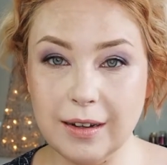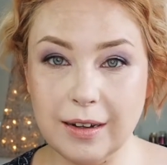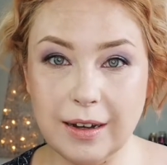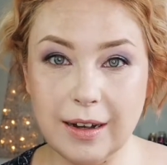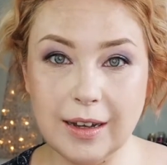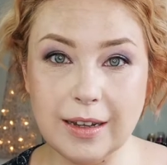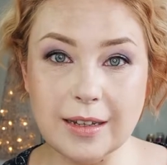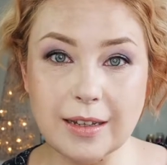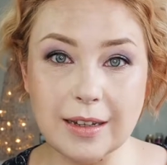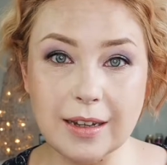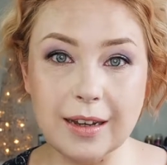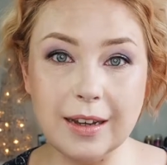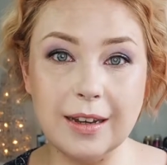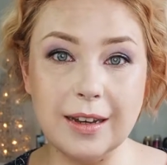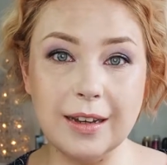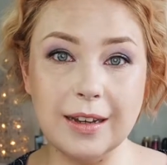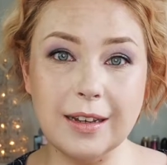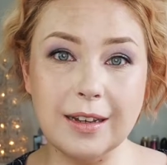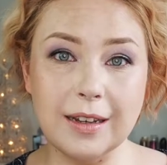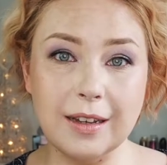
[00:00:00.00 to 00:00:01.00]
As
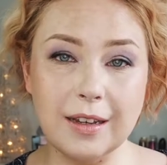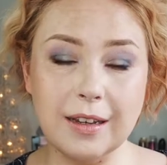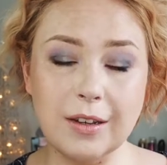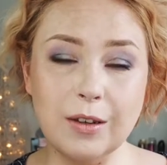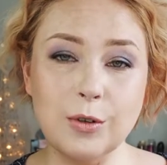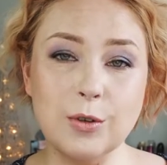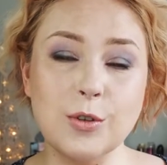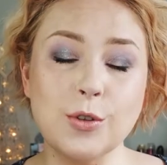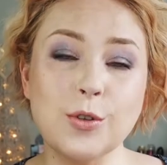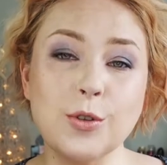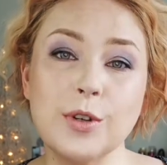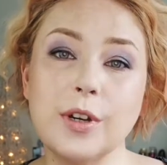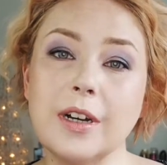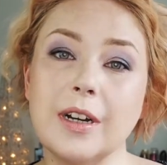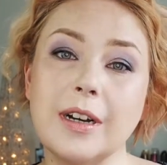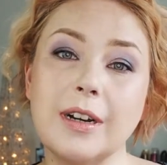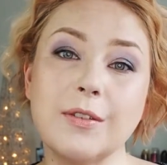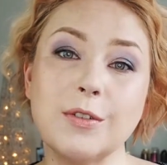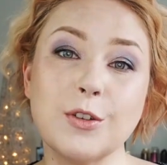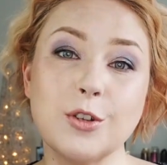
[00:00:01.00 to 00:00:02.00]
I used to
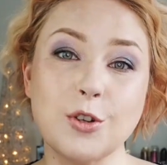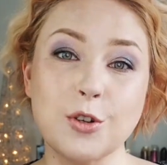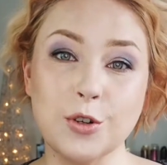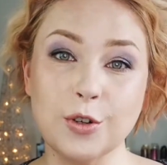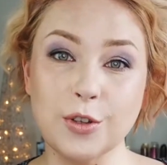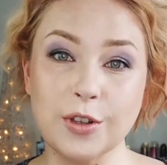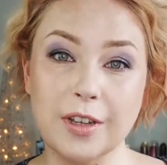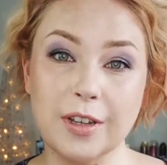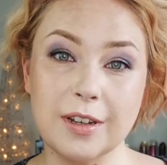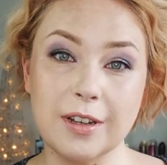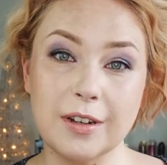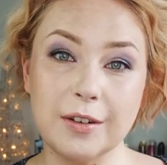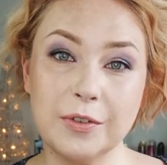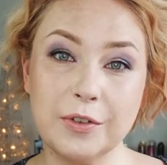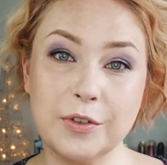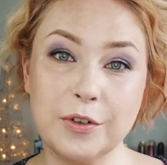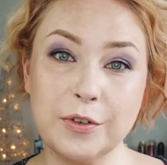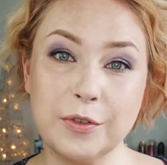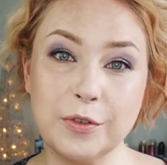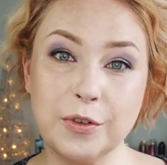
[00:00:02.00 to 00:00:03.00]
have short hair
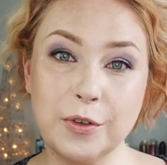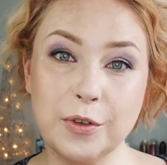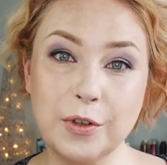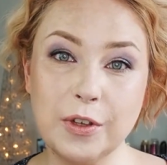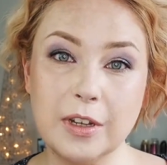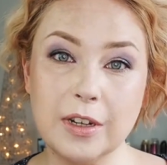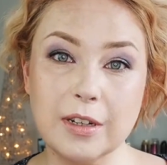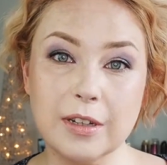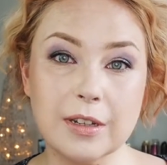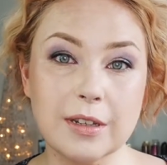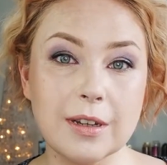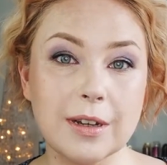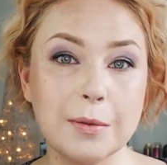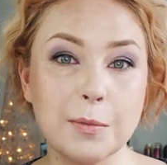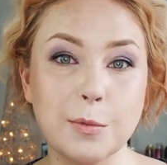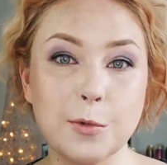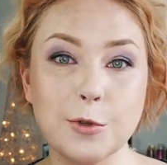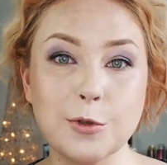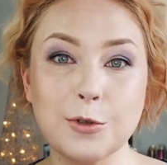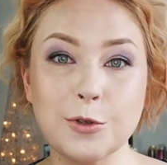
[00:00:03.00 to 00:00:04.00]
for a few years, I'm
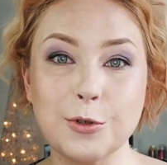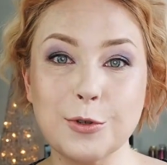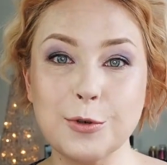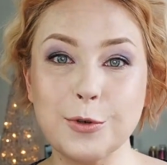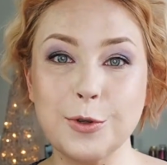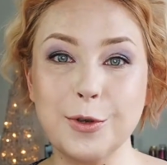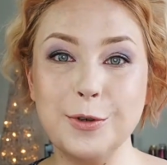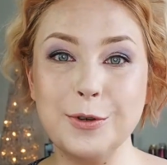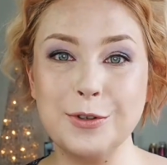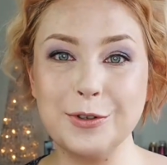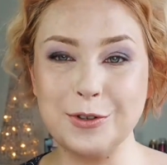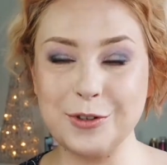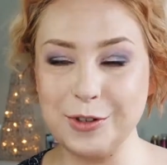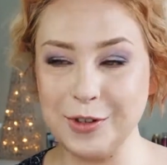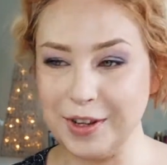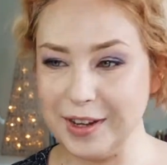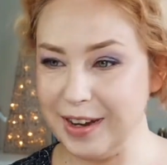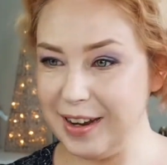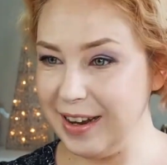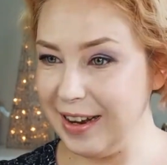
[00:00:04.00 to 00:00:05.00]
not so used to
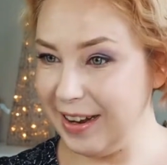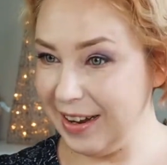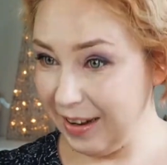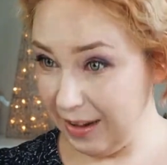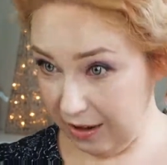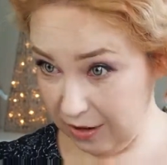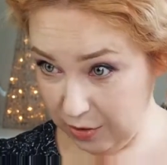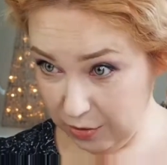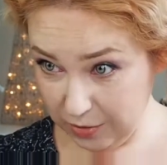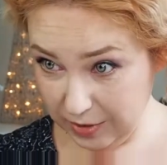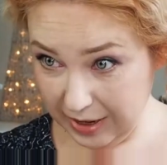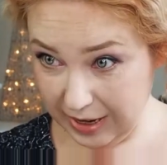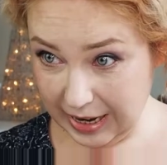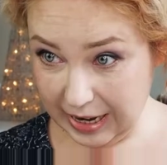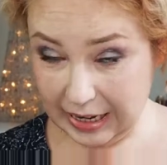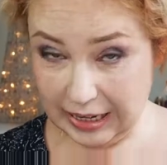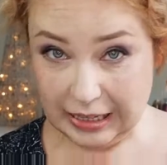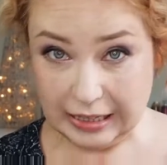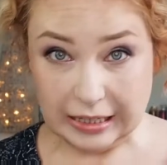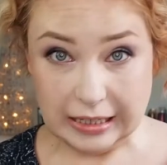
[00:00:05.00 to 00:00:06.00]
doing
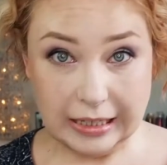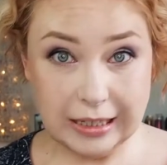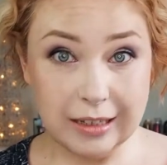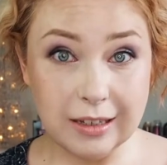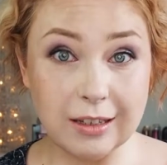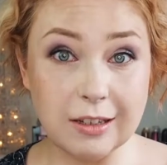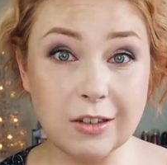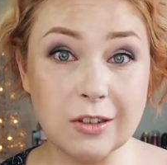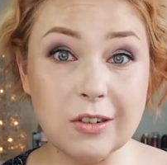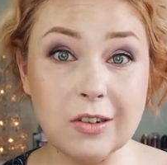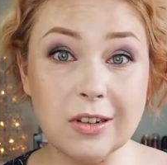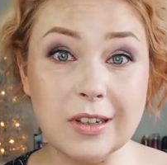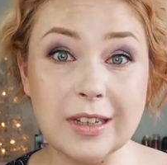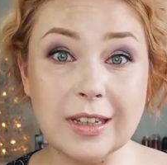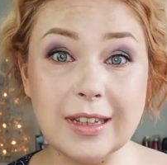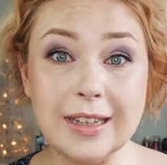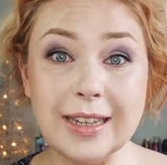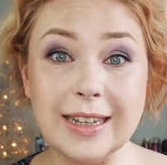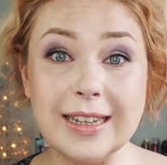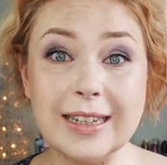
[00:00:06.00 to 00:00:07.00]
anything, so
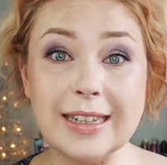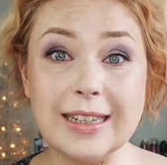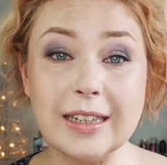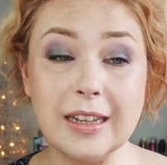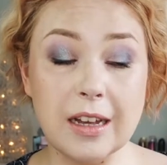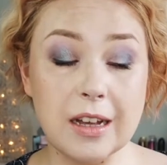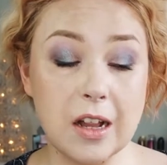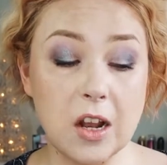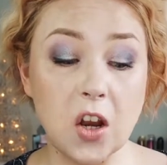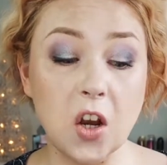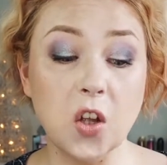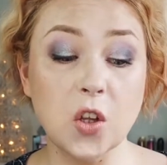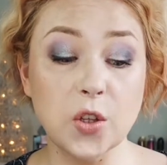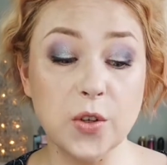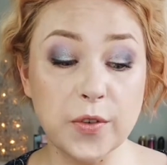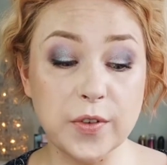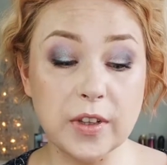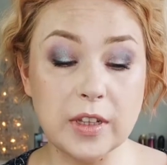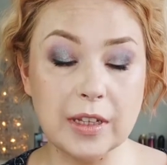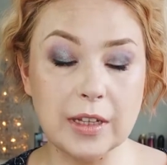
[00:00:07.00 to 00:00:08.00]
it takes a lot
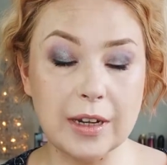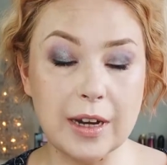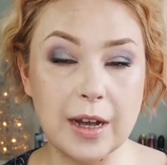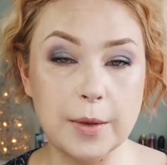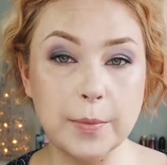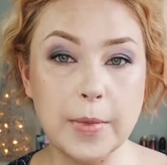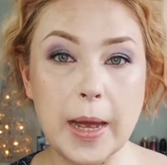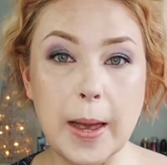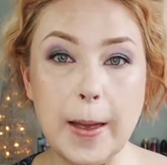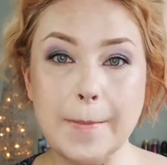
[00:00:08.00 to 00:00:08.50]
of time.